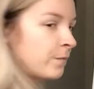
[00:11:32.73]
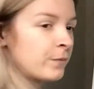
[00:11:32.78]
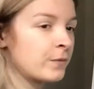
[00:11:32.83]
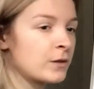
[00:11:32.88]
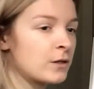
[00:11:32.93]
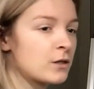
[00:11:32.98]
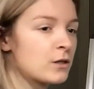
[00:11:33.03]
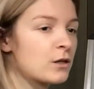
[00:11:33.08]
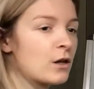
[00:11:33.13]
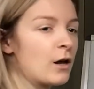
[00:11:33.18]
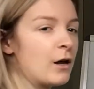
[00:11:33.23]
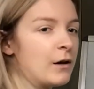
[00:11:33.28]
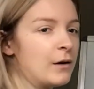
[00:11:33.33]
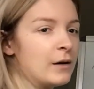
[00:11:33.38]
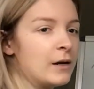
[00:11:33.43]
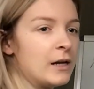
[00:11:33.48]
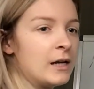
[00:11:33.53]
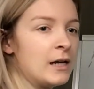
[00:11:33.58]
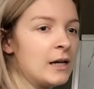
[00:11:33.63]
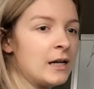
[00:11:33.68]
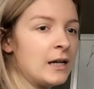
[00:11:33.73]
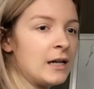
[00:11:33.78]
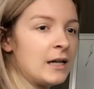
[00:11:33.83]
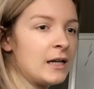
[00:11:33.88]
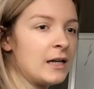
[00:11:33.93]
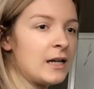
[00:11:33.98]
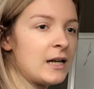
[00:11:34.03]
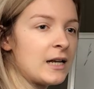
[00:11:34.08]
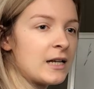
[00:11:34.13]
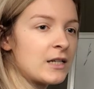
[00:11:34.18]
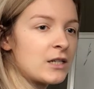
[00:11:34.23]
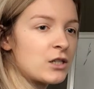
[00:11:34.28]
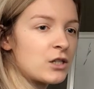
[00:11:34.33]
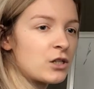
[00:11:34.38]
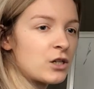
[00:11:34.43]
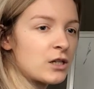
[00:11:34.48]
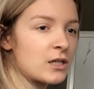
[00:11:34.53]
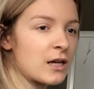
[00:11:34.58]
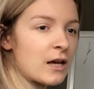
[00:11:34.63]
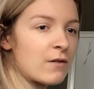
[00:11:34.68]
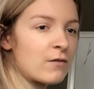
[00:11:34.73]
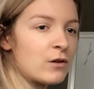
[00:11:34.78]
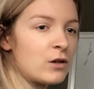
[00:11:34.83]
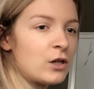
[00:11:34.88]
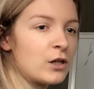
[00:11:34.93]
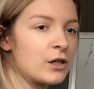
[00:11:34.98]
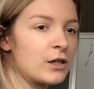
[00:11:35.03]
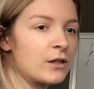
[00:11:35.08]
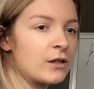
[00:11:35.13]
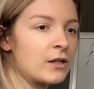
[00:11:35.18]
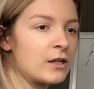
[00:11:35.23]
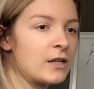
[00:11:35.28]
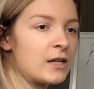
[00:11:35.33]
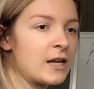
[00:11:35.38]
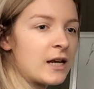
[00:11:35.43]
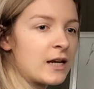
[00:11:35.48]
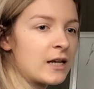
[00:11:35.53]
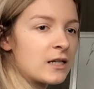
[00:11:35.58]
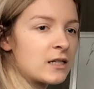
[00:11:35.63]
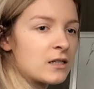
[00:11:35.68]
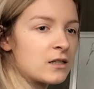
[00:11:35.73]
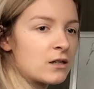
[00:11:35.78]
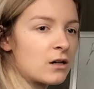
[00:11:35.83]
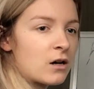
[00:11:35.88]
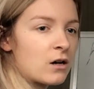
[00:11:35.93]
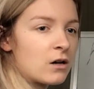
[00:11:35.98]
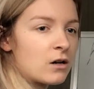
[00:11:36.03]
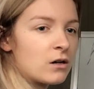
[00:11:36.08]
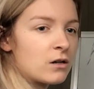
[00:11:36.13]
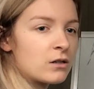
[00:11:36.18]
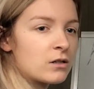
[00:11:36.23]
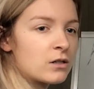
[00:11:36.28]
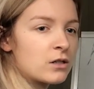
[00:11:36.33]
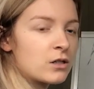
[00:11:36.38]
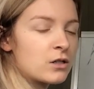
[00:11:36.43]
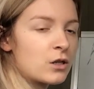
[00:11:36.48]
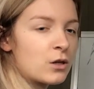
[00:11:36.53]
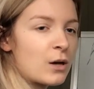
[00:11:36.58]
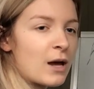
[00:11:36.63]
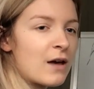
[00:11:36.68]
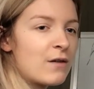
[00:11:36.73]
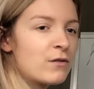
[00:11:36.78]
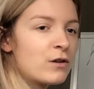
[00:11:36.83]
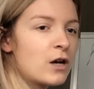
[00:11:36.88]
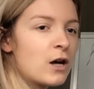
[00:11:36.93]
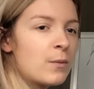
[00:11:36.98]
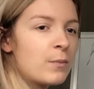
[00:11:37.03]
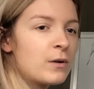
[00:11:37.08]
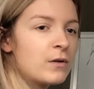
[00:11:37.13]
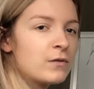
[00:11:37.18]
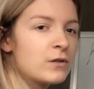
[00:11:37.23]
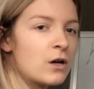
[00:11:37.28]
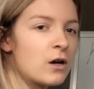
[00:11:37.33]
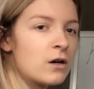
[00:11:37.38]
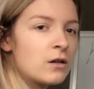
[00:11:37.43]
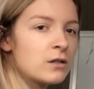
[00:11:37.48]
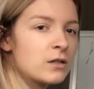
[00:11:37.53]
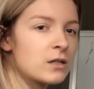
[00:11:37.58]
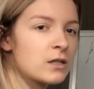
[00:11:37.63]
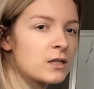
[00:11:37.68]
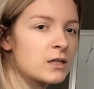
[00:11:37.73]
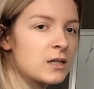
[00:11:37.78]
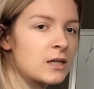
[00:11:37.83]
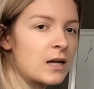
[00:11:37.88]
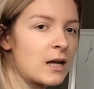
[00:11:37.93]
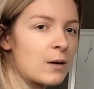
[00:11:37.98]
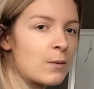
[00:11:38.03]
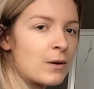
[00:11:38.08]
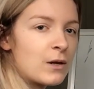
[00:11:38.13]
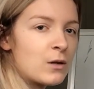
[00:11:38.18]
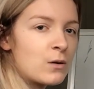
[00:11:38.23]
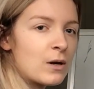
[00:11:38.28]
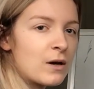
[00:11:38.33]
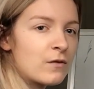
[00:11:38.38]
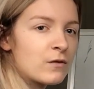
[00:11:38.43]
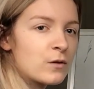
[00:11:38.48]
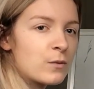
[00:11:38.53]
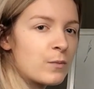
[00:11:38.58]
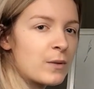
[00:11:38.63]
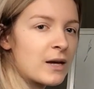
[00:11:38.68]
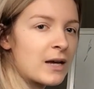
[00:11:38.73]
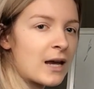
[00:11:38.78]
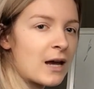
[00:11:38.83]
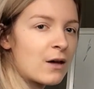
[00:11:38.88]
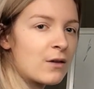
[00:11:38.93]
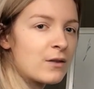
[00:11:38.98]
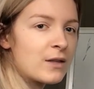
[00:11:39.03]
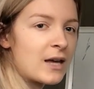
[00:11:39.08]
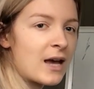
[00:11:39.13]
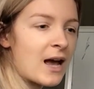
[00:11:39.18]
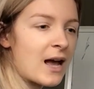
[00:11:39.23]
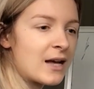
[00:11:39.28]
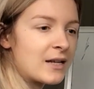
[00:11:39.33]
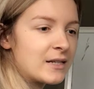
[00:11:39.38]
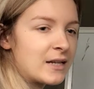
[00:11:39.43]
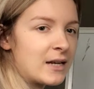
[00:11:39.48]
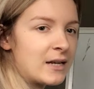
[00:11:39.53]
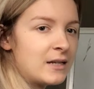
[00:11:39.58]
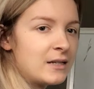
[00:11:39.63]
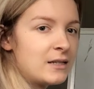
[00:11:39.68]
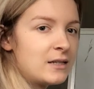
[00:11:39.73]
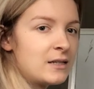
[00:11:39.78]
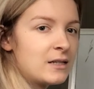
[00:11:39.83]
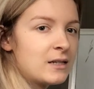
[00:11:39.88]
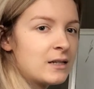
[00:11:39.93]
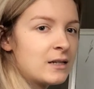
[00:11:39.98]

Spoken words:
So let's just have a look at the next task. So you have a couple of tasks today where you have to pick out the add end.